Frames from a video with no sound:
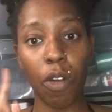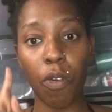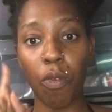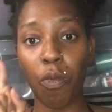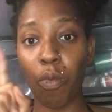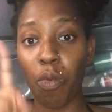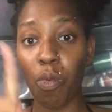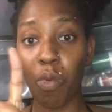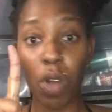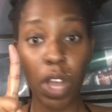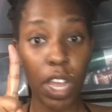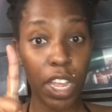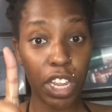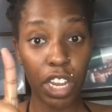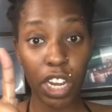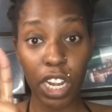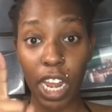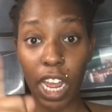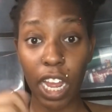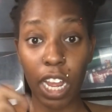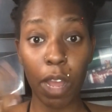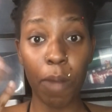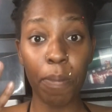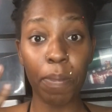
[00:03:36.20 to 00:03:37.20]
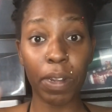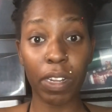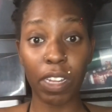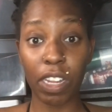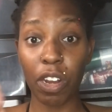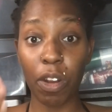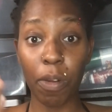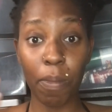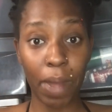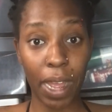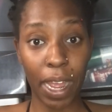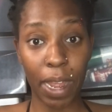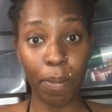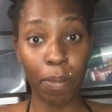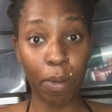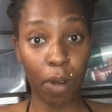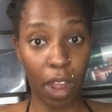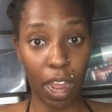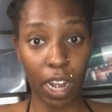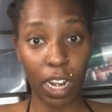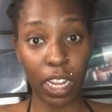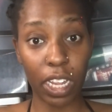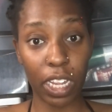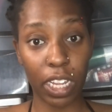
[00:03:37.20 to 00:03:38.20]
one, you're not gonna belittle my
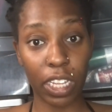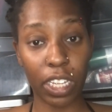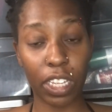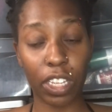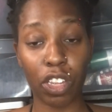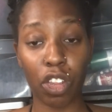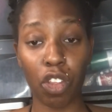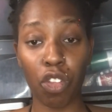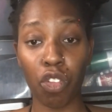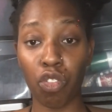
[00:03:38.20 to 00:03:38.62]
products.